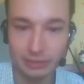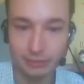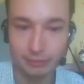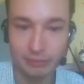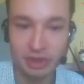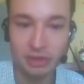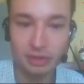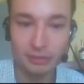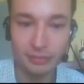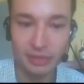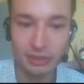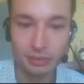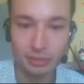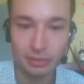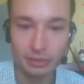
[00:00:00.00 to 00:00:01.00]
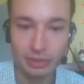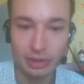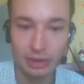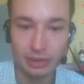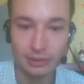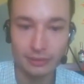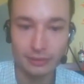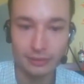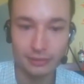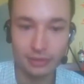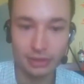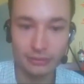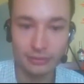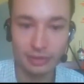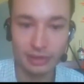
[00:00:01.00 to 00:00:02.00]
Better micro
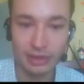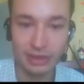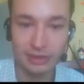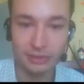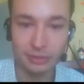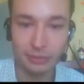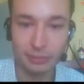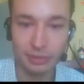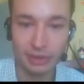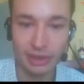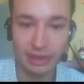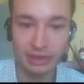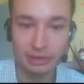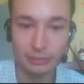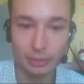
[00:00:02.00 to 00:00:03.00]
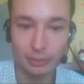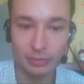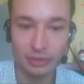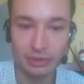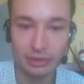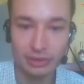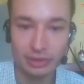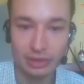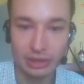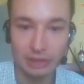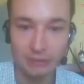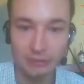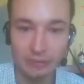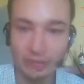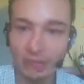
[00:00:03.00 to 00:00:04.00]
from Hell's Reaper at the moment,
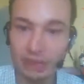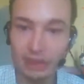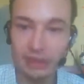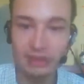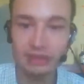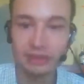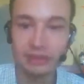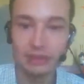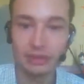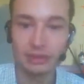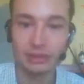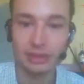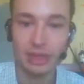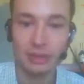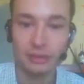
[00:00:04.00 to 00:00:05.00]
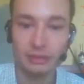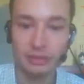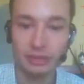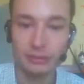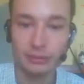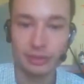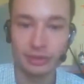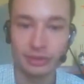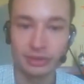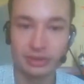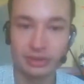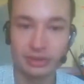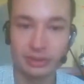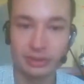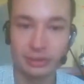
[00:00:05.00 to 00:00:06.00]
but he's outnumbered,
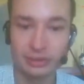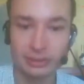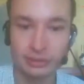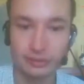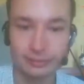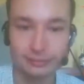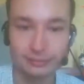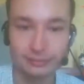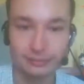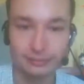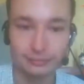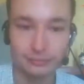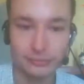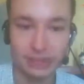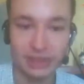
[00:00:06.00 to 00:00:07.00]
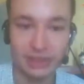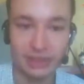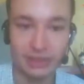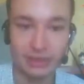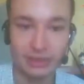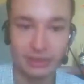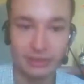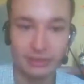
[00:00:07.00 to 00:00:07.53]
so in the end